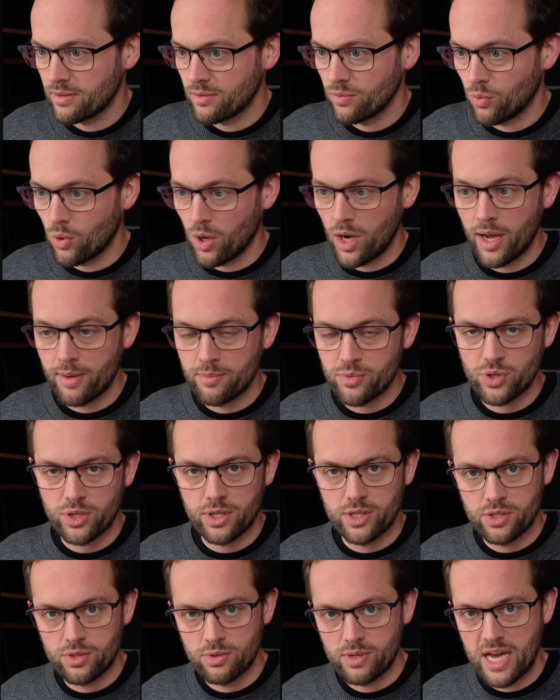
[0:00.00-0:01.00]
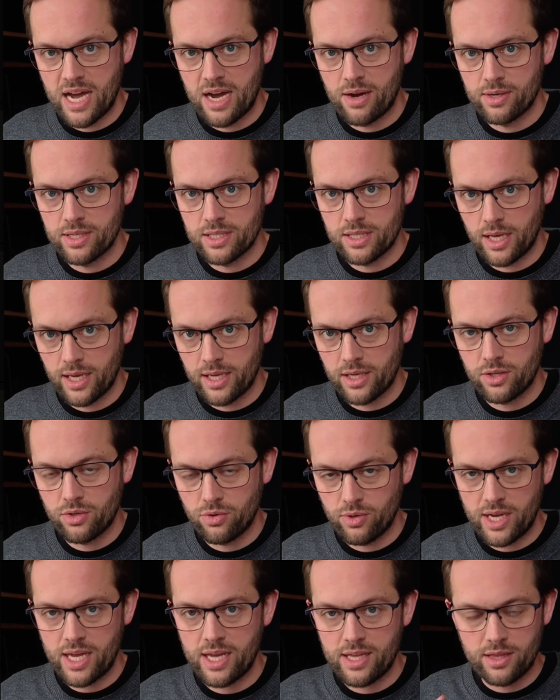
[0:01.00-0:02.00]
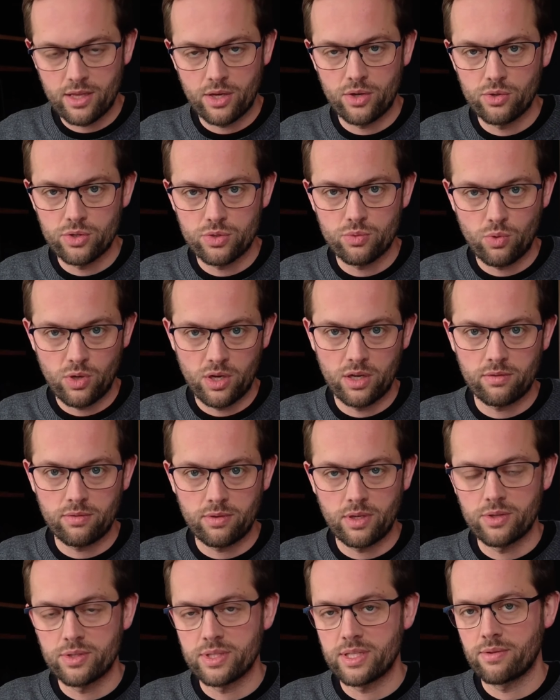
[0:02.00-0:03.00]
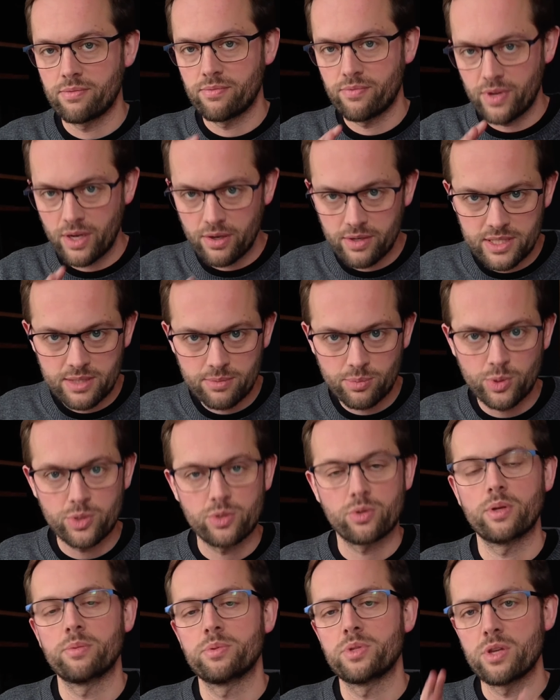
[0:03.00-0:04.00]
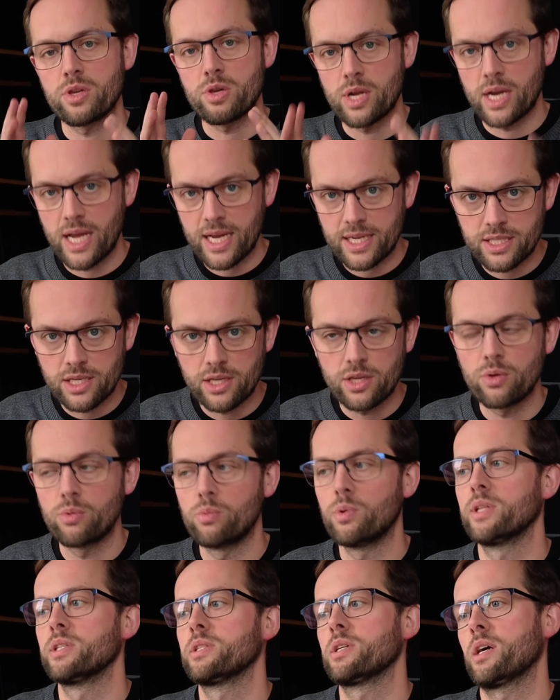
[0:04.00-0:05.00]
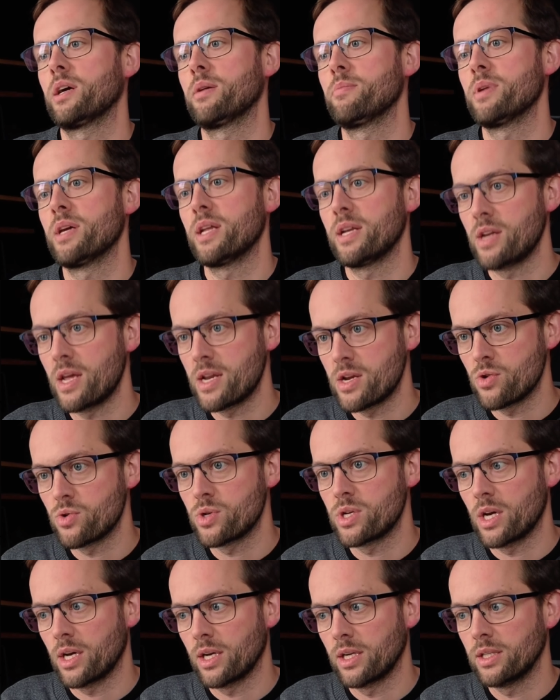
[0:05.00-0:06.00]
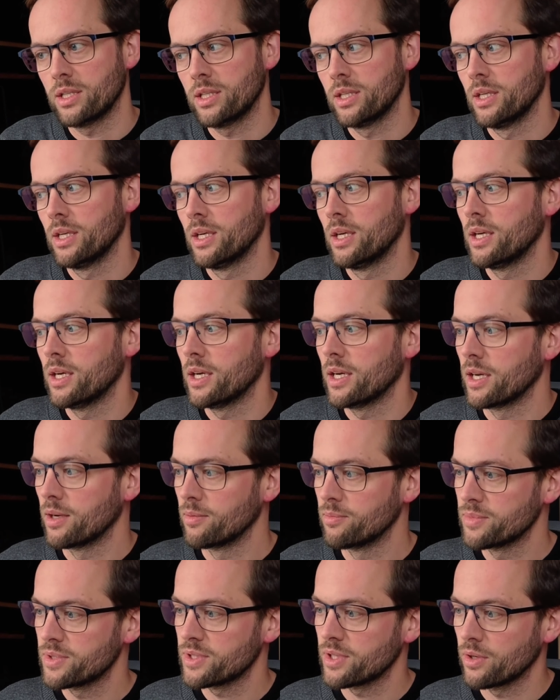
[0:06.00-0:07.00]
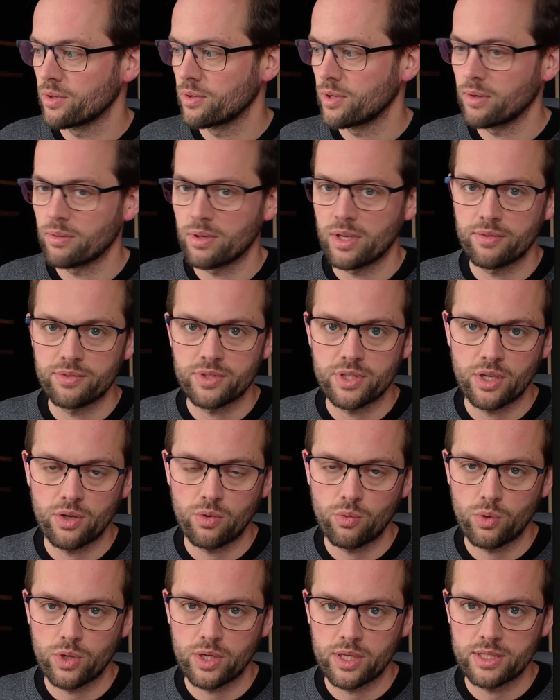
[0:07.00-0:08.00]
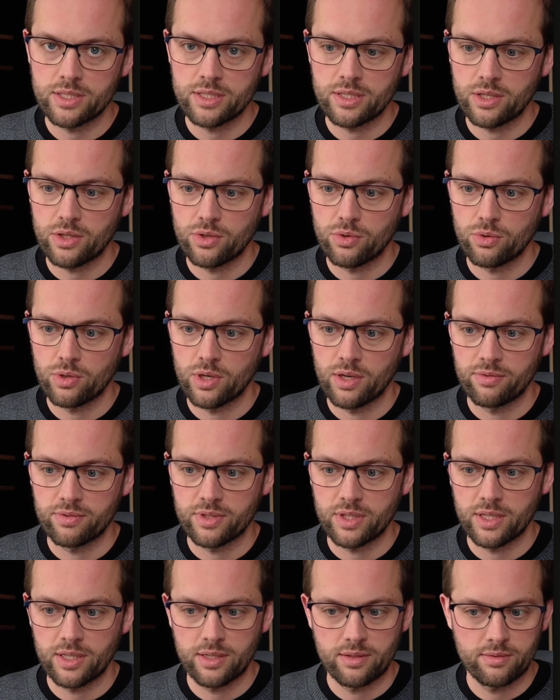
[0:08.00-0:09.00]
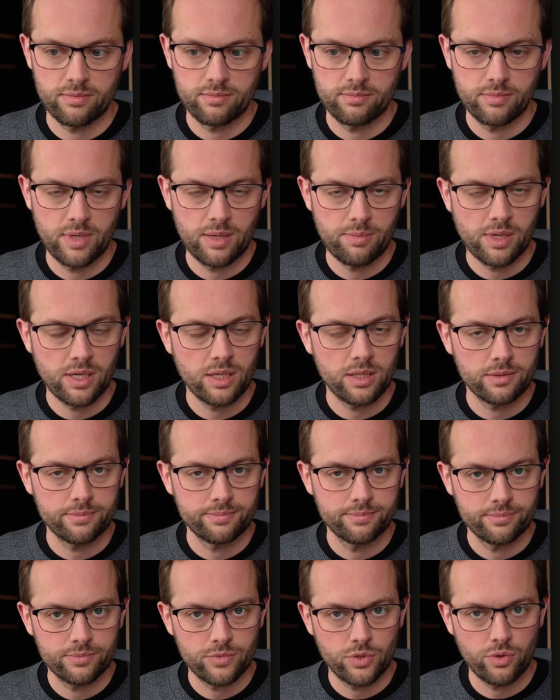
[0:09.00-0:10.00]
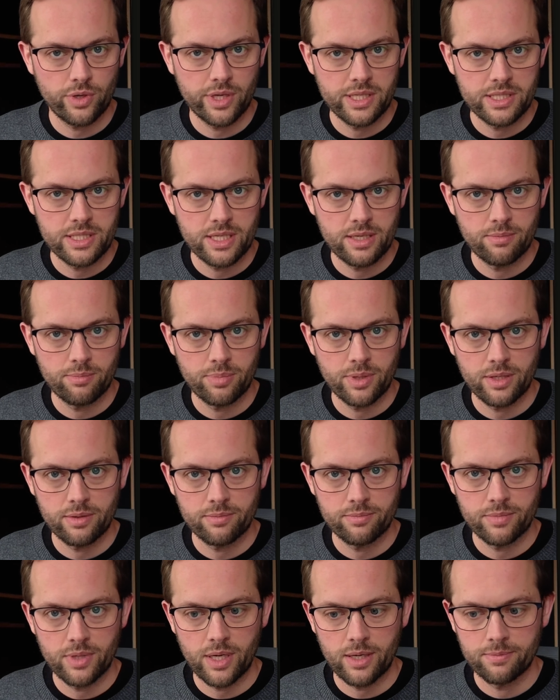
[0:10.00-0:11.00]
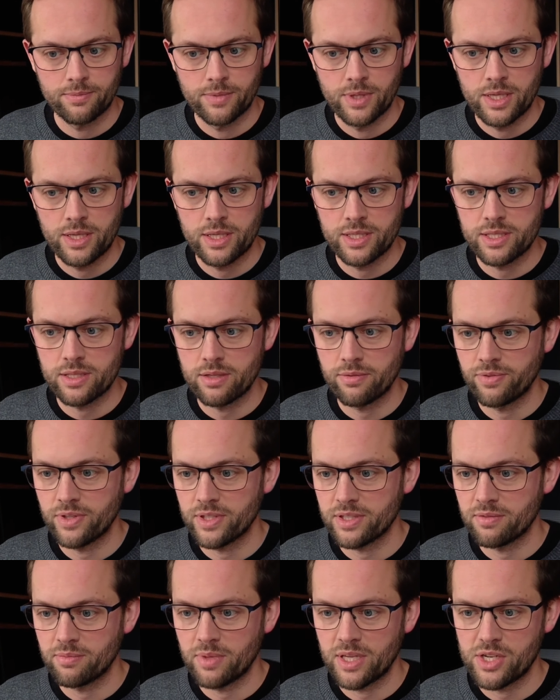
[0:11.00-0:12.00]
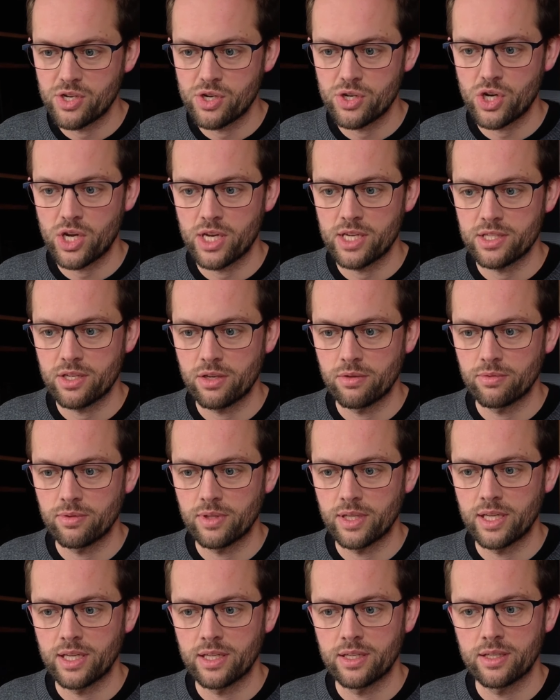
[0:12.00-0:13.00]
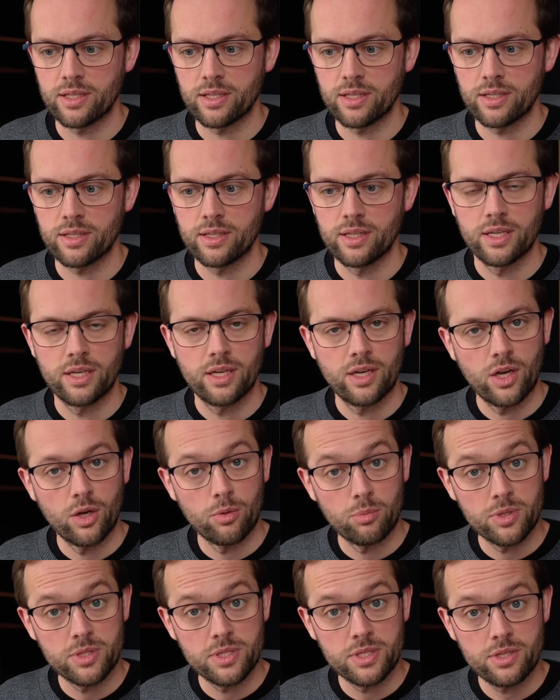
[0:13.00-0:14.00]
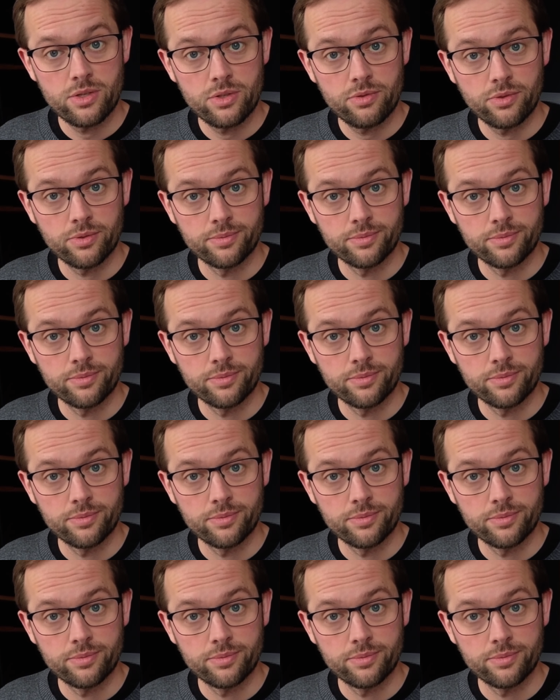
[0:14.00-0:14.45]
What I'm trying to do now is like create those workflows in very simple scripts that you can execute one time and then you're done. So I would love to know what it is that you're after, and maybe I'll create it. But yeah, this is the first of many shares hopefully, and hope this is useful.